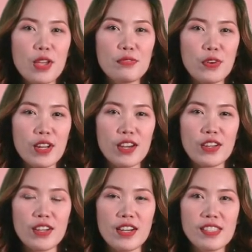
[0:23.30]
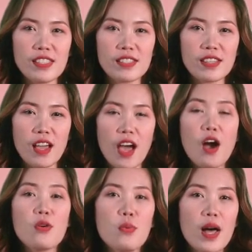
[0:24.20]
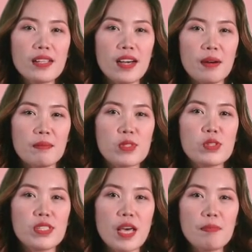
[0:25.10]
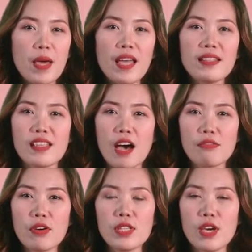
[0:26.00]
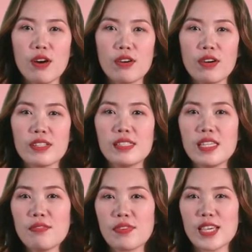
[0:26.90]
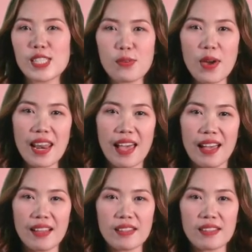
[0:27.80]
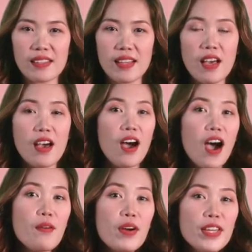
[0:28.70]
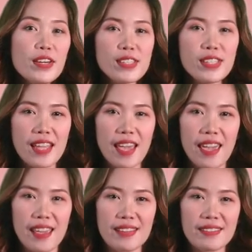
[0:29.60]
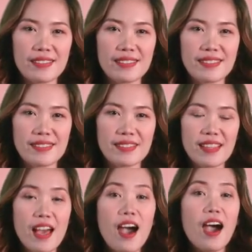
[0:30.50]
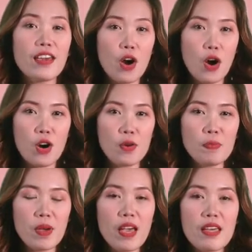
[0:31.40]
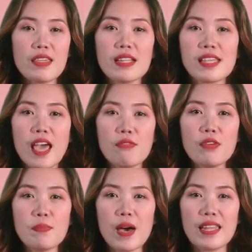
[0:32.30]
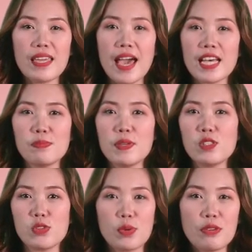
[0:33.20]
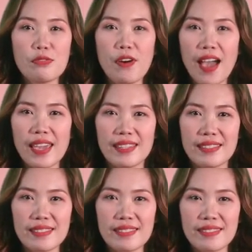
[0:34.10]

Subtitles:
Grade 4 learners, welcome to DepEd Davao de Oro TV Escuela. How are you today? I hope that everybody has been doing fine.